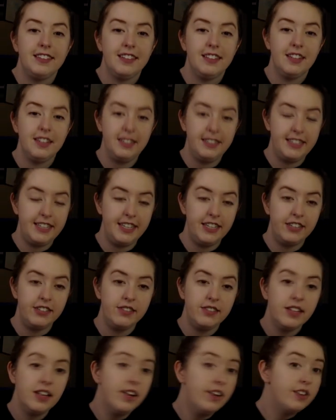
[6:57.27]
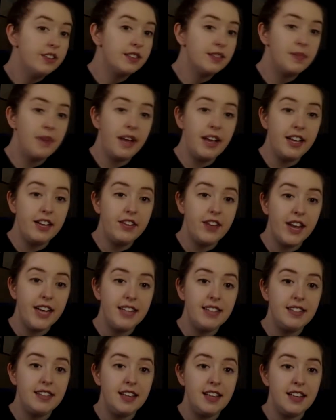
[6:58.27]
Good deal. So my
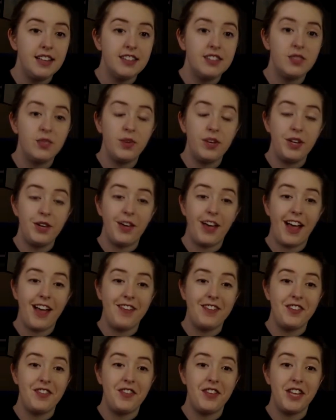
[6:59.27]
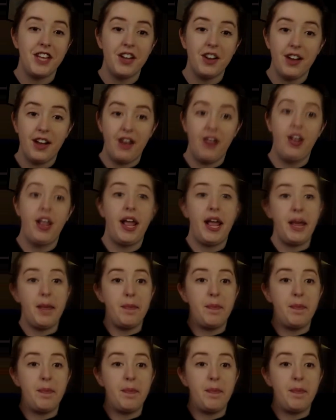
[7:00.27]
advice is when you have to figure out a